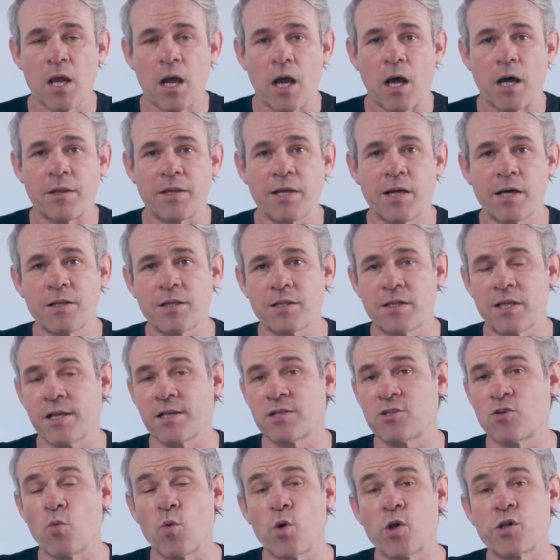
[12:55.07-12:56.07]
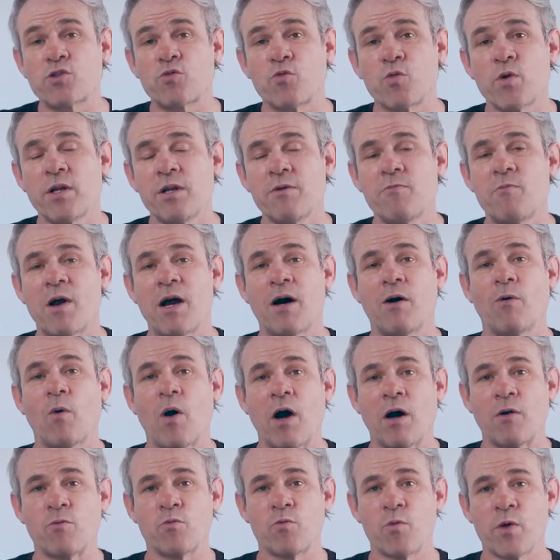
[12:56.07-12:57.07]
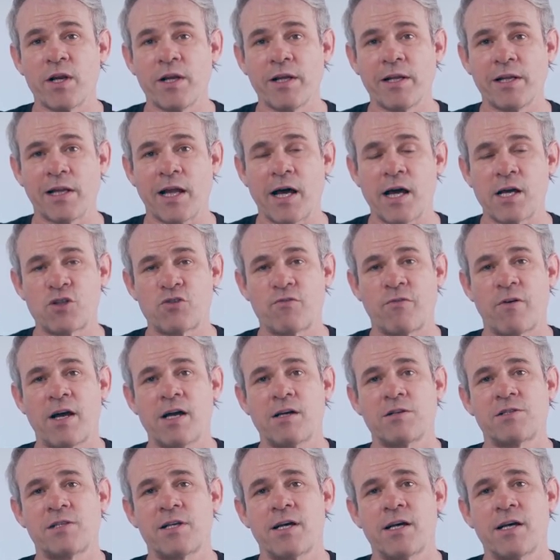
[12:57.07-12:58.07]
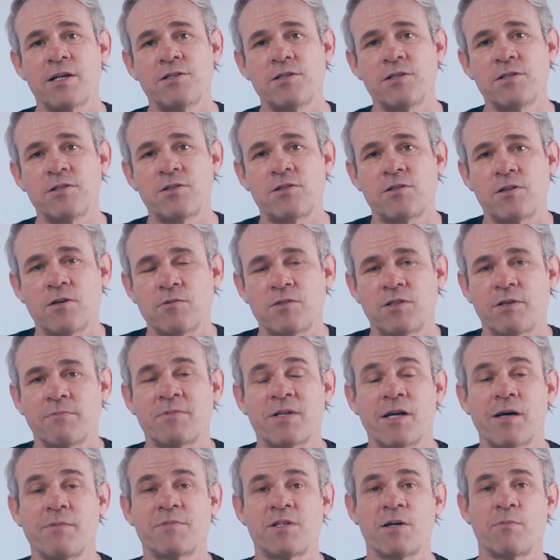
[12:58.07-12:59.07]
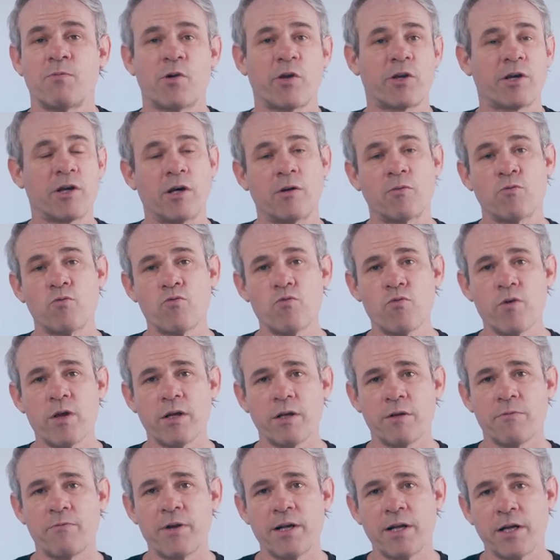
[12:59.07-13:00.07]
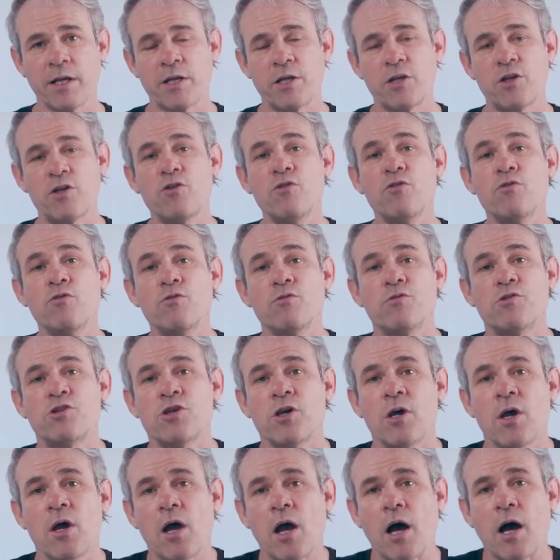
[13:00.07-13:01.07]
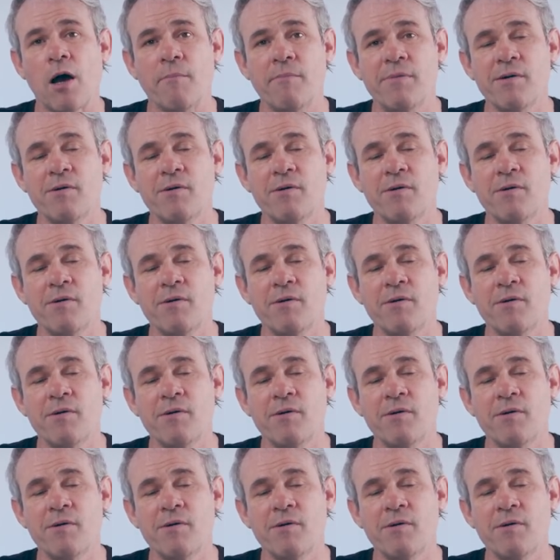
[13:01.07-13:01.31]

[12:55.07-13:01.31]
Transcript: Uh, the other thing is it works really well on really large file sizes. So sometimes I'm working on really, really huge uh,